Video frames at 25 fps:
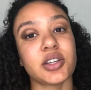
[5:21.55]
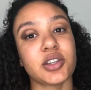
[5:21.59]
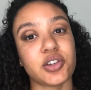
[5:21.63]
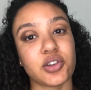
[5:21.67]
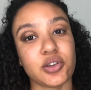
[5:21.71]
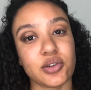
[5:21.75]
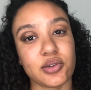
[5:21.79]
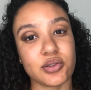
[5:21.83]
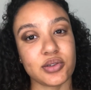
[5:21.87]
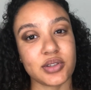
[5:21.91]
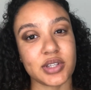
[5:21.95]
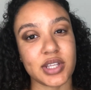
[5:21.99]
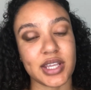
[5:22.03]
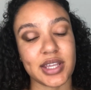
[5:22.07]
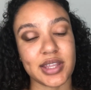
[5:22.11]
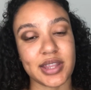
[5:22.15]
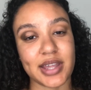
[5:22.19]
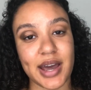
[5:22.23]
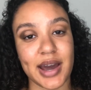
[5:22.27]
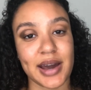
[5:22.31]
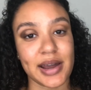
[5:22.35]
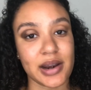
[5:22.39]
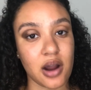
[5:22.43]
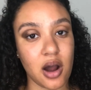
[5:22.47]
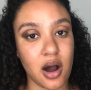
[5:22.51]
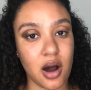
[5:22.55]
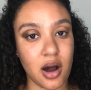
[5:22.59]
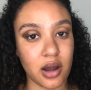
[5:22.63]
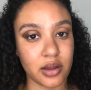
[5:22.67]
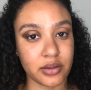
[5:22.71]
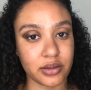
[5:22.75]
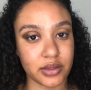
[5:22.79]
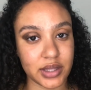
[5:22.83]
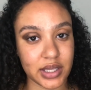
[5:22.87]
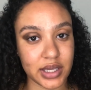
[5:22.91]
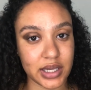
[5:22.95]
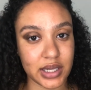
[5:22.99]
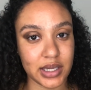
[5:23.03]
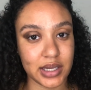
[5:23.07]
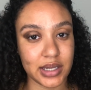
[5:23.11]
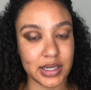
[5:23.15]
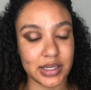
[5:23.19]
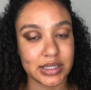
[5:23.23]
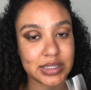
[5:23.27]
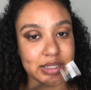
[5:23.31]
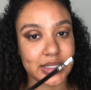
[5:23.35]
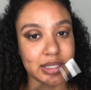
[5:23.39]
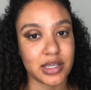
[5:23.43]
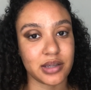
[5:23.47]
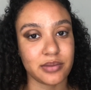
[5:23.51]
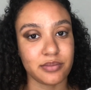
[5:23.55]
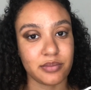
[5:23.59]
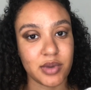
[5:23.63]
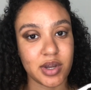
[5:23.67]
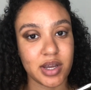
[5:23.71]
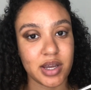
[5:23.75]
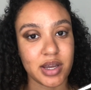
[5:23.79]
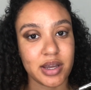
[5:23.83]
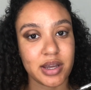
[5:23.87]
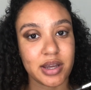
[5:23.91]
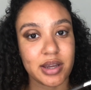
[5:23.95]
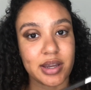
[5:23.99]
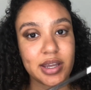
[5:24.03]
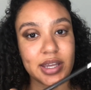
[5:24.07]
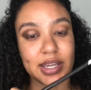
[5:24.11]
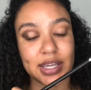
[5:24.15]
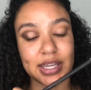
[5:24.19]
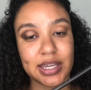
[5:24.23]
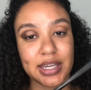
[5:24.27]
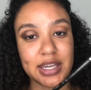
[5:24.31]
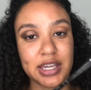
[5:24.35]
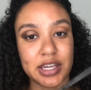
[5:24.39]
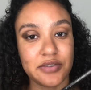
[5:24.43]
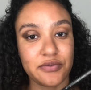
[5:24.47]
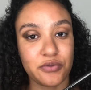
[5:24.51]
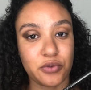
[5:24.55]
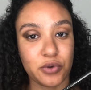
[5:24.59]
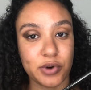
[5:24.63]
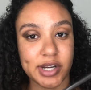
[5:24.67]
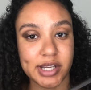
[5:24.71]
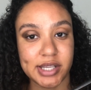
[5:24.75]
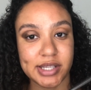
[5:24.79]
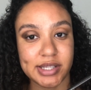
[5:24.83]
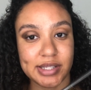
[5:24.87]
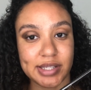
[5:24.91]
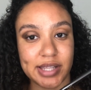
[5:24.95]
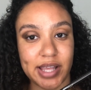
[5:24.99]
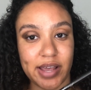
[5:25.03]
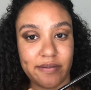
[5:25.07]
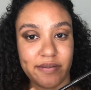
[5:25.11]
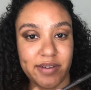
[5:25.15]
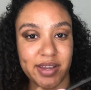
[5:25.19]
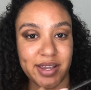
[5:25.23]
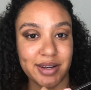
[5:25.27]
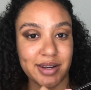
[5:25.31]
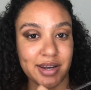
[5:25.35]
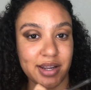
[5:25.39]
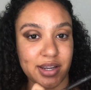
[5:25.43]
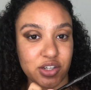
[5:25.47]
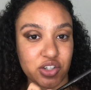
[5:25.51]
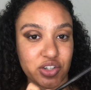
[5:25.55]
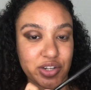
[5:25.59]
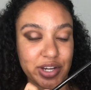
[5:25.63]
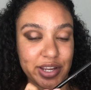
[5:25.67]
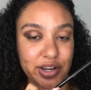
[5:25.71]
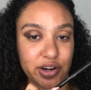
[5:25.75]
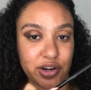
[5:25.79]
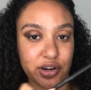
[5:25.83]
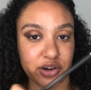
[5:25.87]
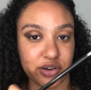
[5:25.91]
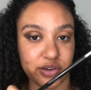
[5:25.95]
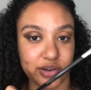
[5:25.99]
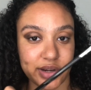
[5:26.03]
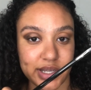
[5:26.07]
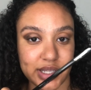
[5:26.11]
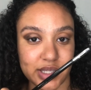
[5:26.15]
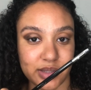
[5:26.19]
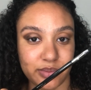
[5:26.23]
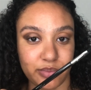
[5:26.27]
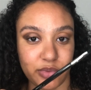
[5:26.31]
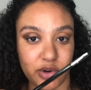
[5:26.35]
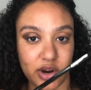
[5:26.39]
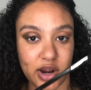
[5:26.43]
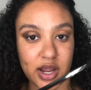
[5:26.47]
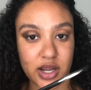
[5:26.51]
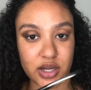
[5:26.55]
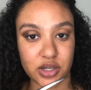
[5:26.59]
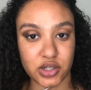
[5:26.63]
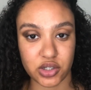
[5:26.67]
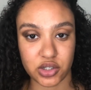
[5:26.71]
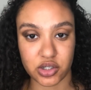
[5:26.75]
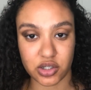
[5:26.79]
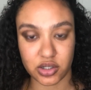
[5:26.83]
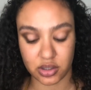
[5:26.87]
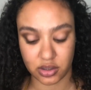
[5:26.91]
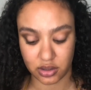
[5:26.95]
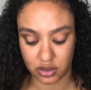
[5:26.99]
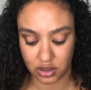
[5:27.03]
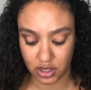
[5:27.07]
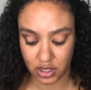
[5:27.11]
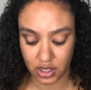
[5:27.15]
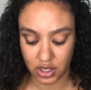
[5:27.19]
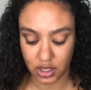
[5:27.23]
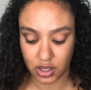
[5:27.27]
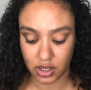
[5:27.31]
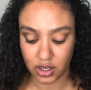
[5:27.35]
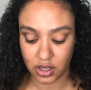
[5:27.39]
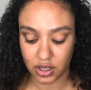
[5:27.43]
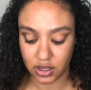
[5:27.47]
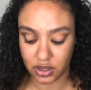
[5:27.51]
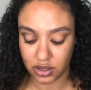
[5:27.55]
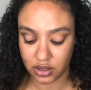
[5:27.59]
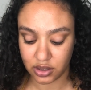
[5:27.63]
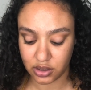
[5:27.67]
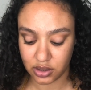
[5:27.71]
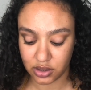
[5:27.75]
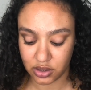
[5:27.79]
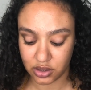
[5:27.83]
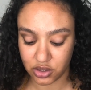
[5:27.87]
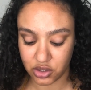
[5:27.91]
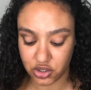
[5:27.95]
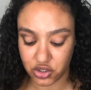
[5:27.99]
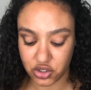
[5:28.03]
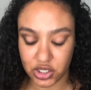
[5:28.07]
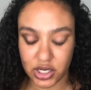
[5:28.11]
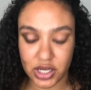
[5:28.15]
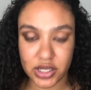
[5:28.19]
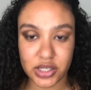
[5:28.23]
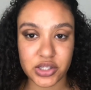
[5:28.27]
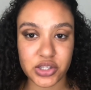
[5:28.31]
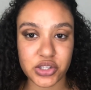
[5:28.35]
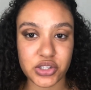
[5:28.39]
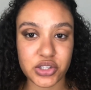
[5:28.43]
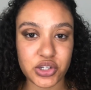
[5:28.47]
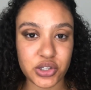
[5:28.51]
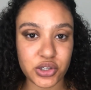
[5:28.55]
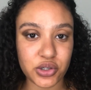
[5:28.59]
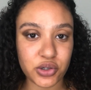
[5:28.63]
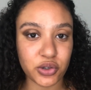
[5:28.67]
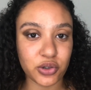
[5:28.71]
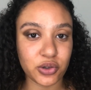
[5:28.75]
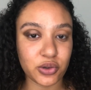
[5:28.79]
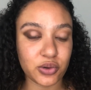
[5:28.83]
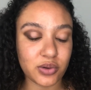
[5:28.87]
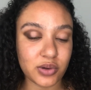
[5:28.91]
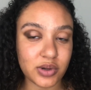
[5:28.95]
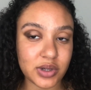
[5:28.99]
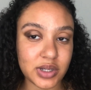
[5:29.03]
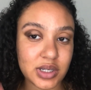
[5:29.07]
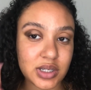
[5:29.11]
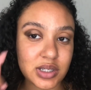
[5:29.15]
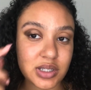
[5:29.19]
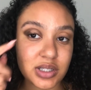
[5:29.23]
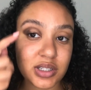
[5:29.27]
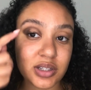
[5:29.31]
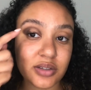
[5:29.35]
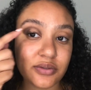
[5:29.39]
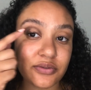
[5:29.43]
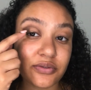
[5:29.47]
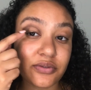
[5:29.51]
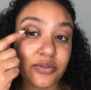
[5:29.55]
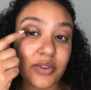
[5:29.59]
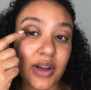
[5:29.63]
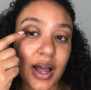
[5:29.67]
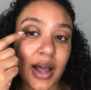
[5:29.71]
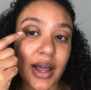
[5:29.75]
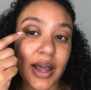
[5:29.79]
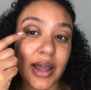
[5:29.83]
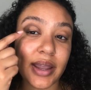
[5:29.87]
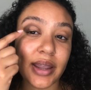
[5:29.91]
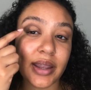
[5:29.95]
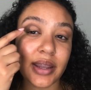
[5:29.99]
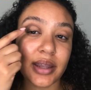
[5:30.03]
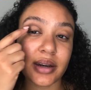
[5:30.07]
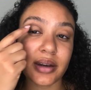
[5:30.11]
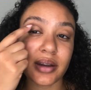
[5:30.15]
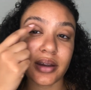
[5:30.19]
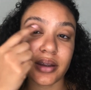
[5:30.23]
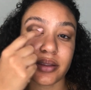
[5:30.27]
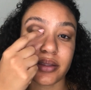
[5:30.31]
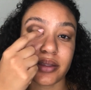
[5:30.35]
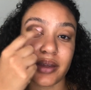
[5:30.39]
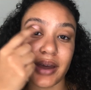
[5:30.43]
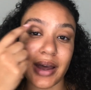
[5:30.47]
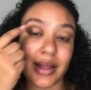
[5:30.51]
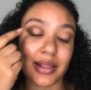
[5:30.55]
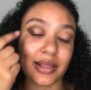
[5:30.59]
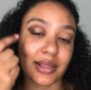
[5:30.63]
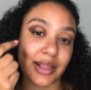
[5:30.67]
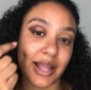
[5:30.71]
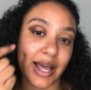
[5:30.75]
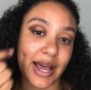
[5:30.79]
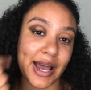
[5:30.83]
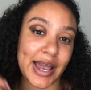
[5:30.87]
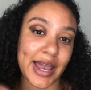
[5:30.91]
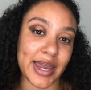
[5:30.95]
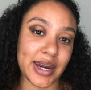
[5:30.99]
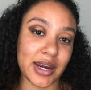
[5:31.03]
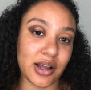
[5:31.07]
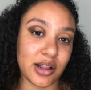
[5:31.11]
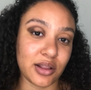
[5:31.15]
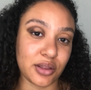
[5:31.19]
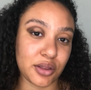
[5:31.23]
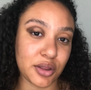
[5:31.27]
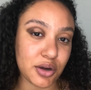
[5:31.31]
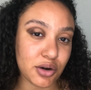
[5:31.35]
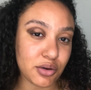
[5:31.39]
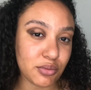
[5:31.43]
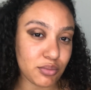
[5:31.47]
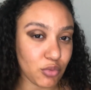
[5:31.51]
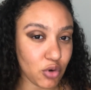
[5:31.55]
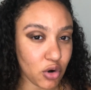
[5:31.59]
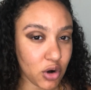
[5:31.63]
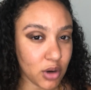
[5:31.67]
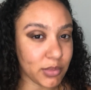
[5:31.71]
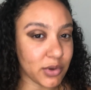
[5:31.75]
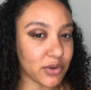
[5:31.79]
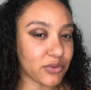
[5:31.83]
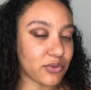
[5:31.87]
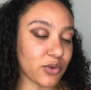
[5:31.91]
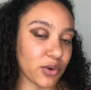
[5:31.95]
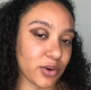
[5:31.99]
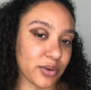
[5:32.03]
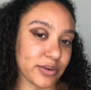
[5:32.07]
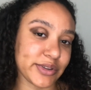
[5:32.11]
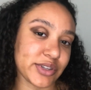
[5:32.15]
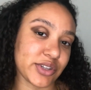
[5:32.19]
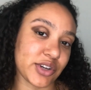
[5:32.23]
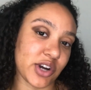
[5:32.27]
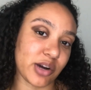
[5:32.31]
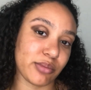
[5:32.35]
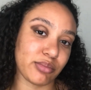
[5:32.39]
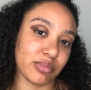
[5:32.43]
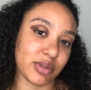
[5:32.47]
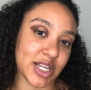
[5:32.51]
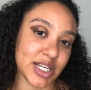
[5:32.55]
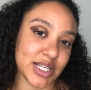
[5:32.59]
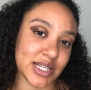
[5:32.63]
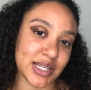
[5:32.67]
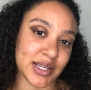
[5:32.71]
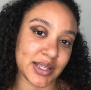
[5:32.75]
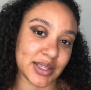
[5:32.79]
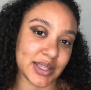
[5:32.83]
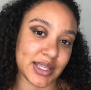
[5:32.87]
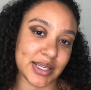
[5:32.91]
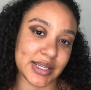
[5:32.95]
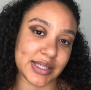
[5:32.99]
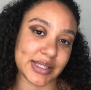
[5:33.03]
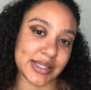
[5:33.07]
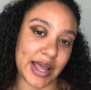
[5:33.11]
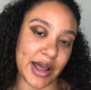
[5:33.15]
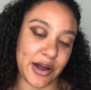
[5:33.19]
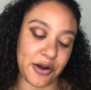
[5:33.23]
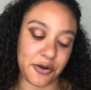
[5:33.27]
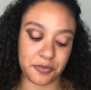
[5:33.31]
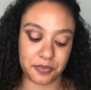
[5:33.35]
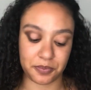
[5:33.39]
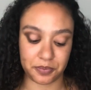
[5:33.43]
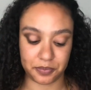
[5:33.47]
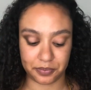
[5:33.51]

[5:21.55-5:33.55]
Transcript: using that on the Sigma E47 shader crease brush just to define that line a little more before we start blending things out.